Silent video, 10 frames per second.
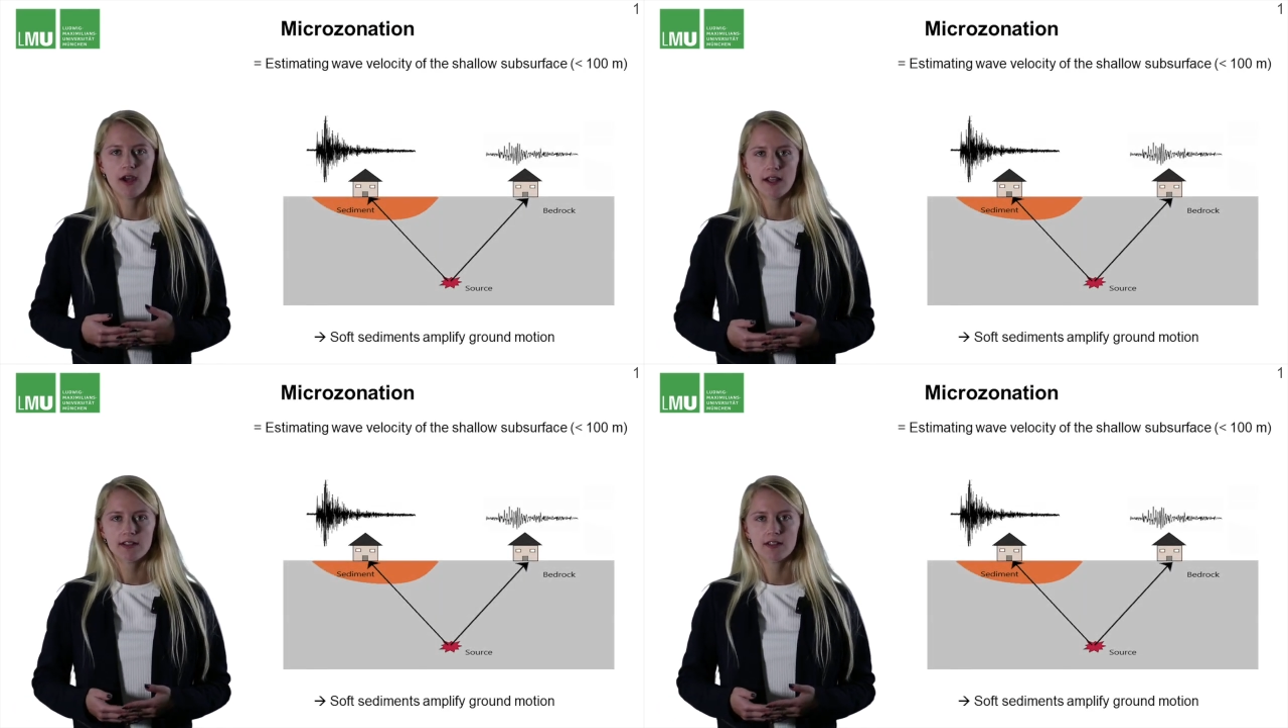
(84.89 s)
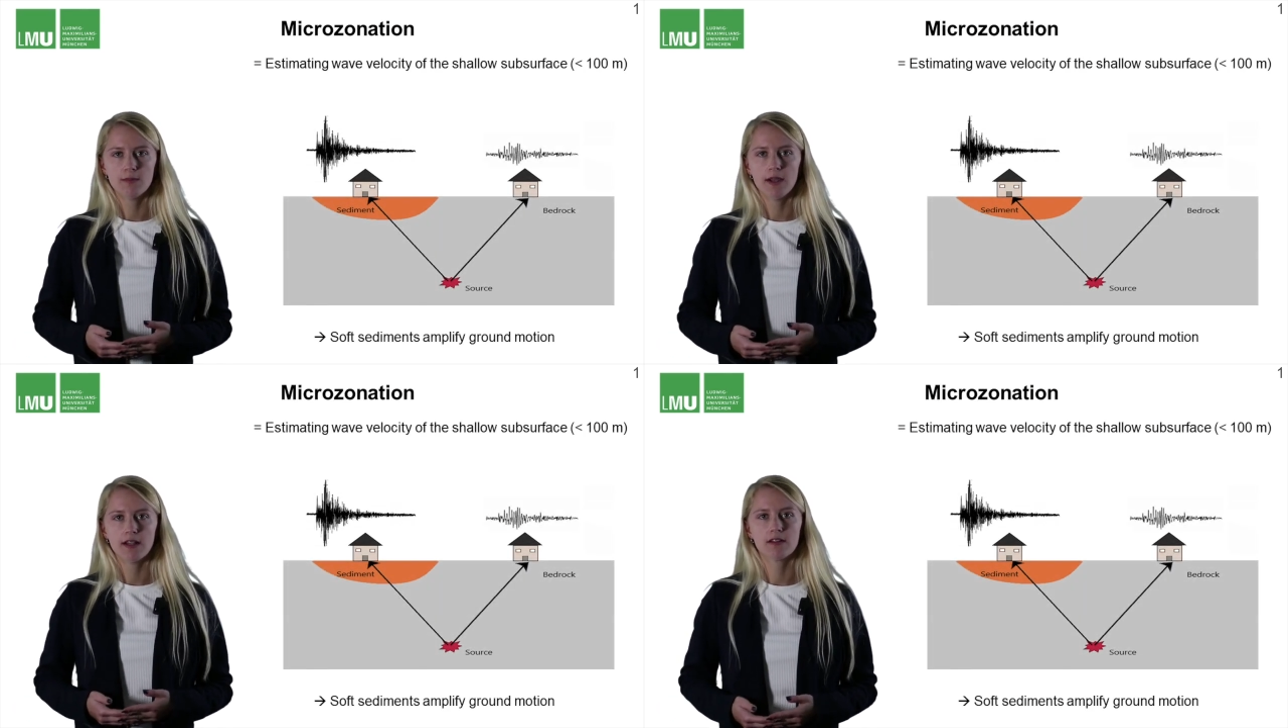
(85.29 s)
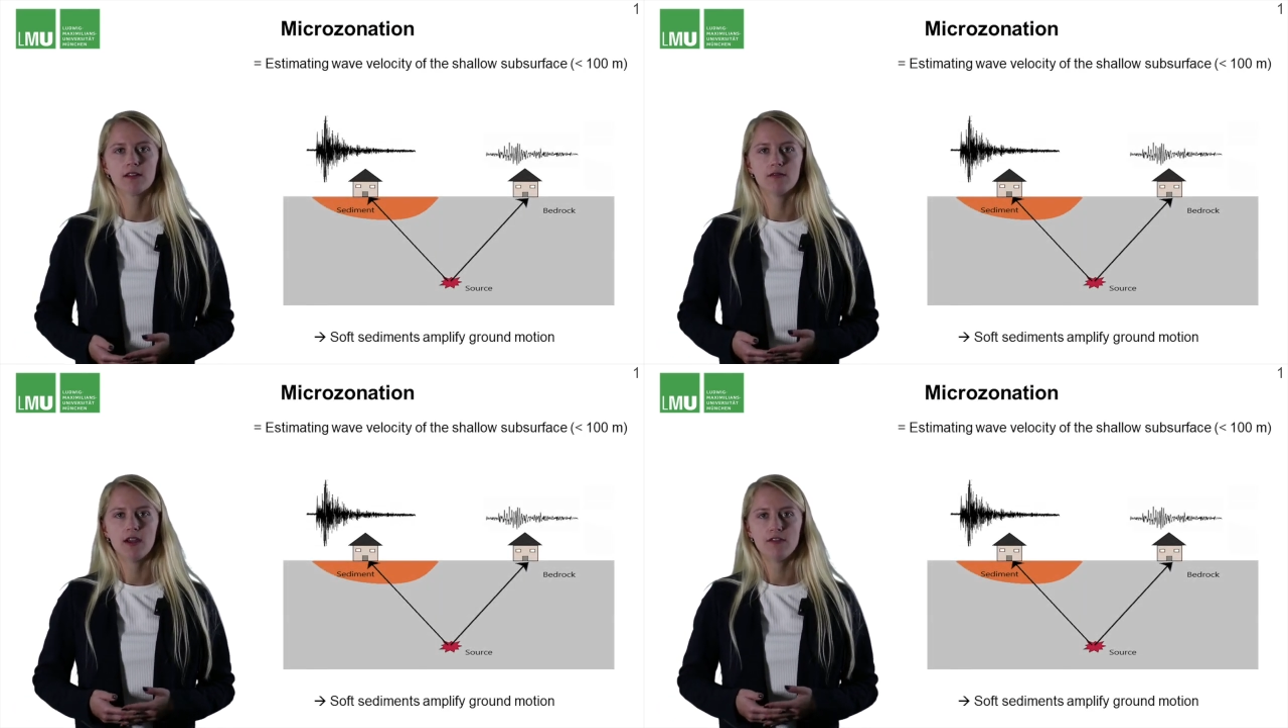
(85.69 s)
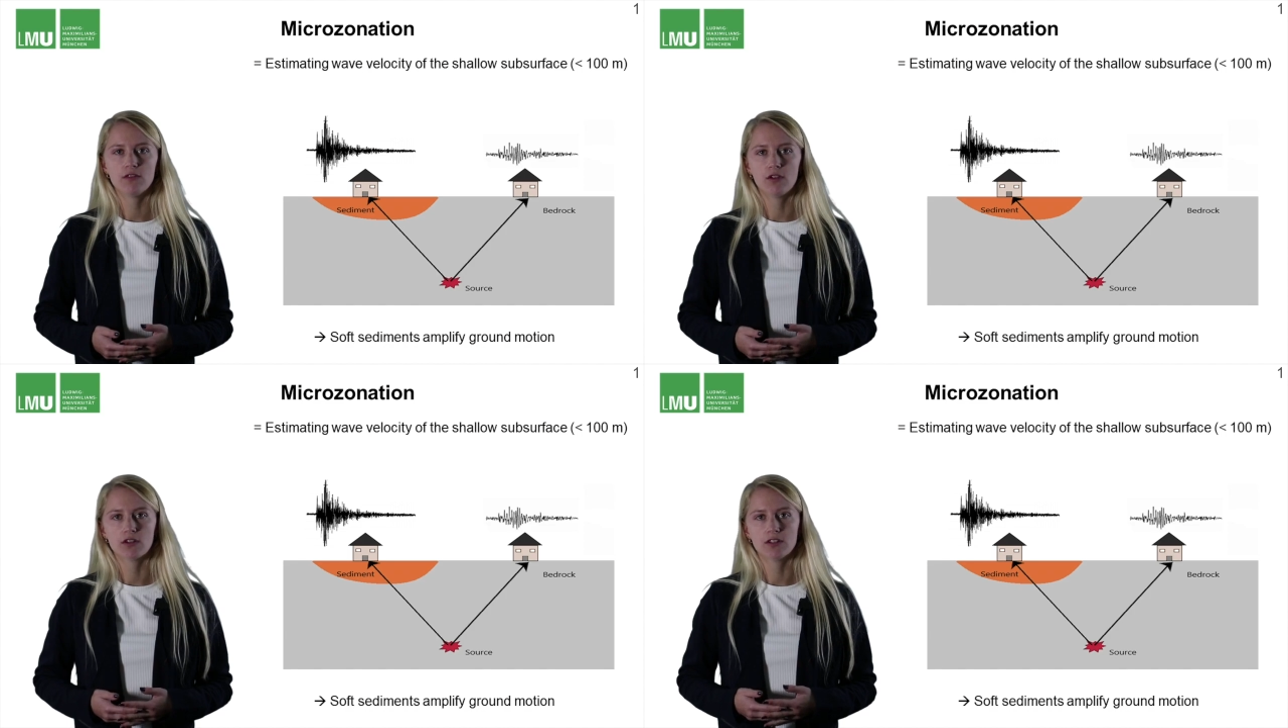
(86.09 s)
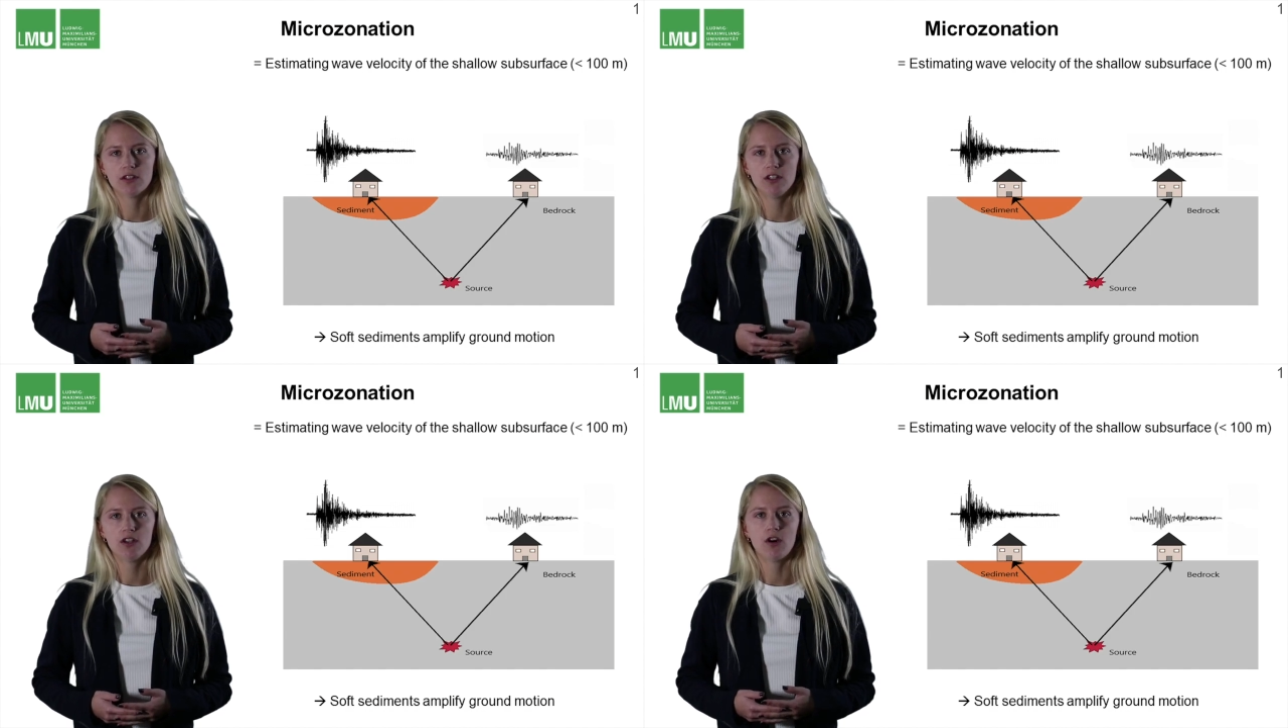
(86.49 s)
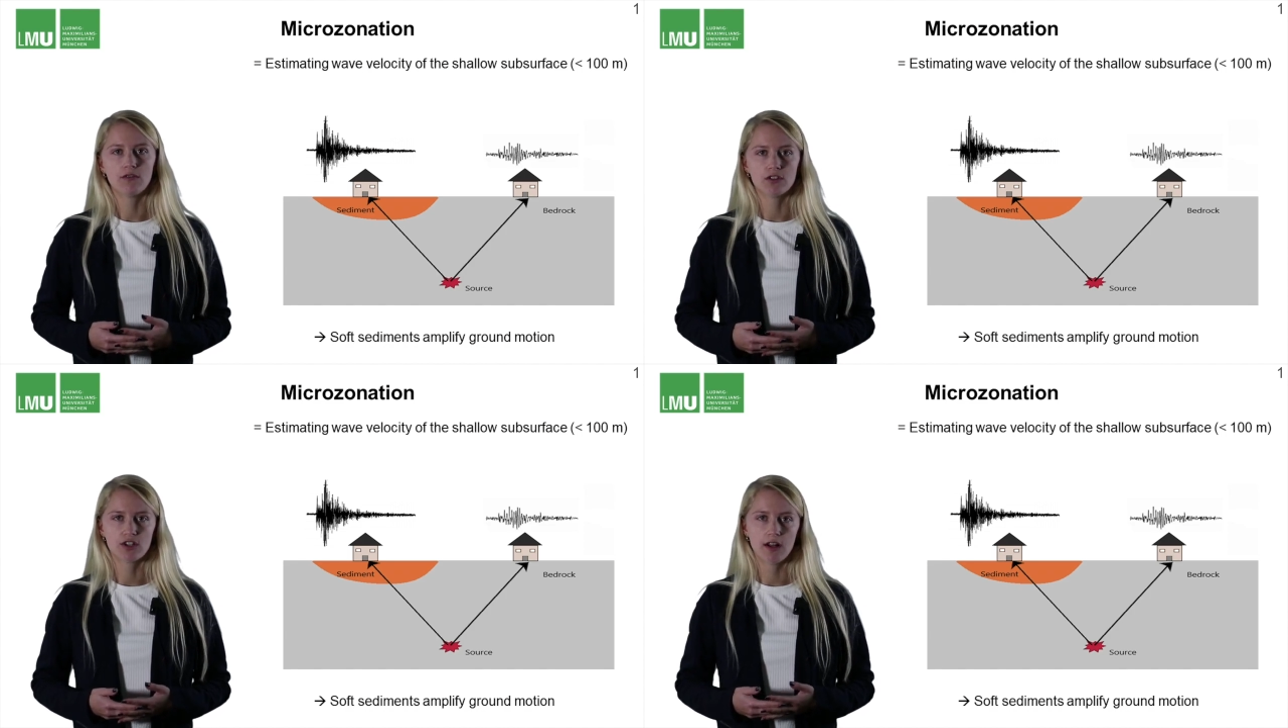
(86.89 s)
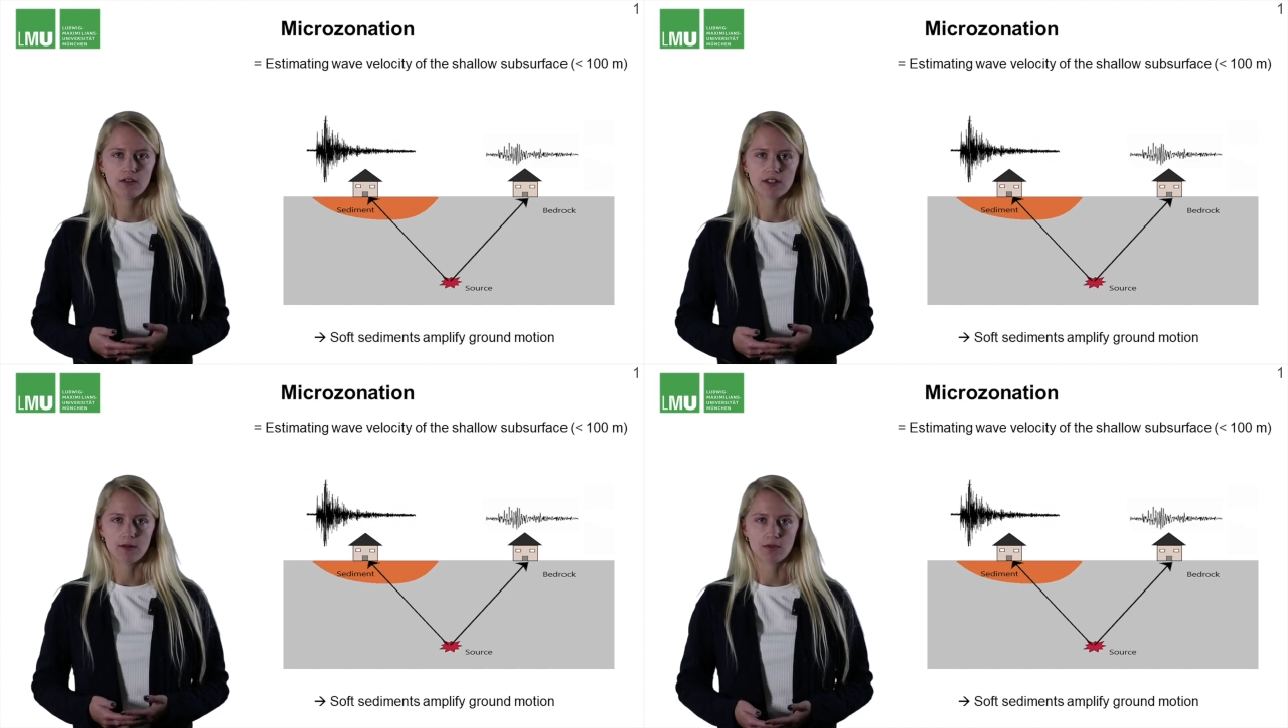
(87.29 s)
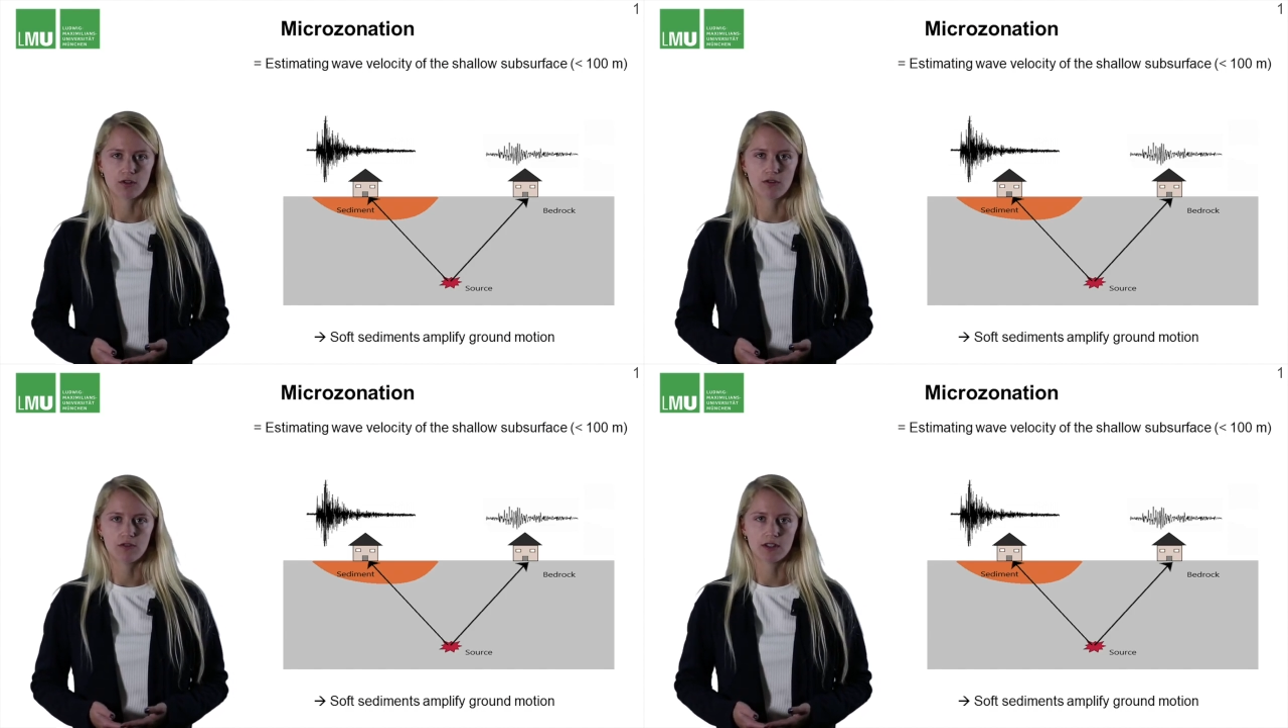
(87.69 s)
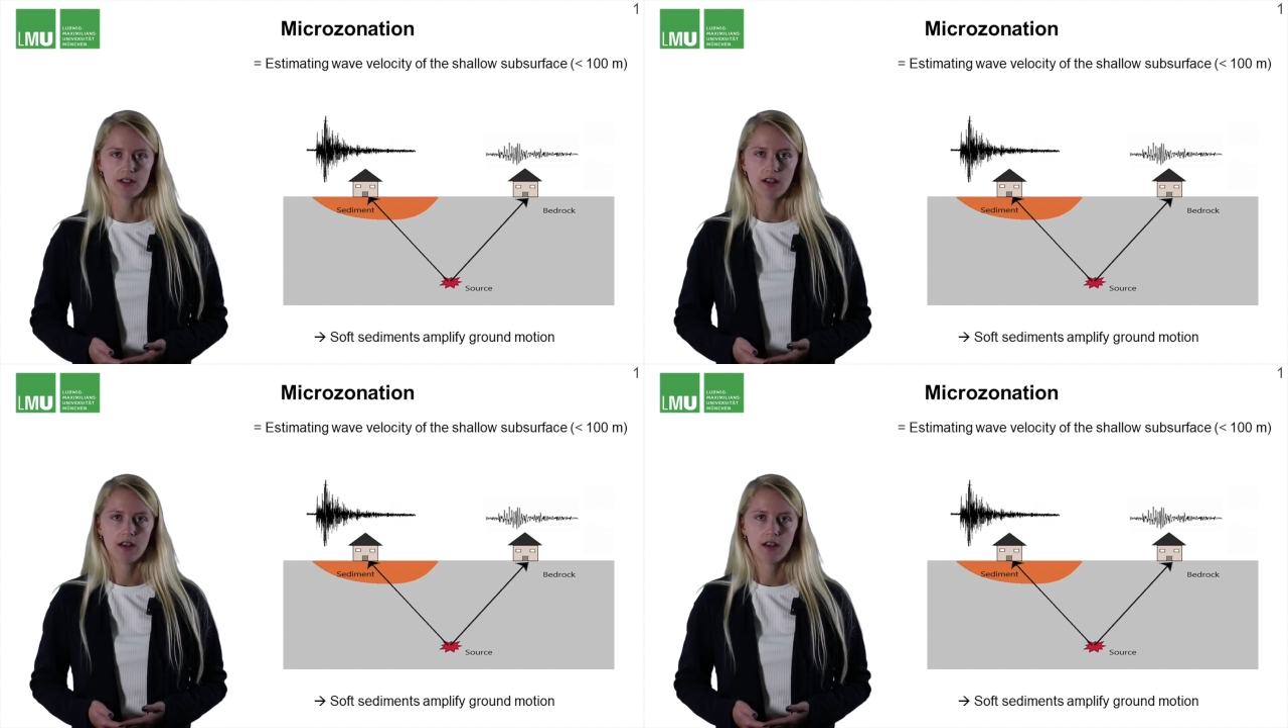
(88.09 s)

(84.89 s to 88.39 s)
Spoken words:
estimate the wave velocity of the shallow subsurface.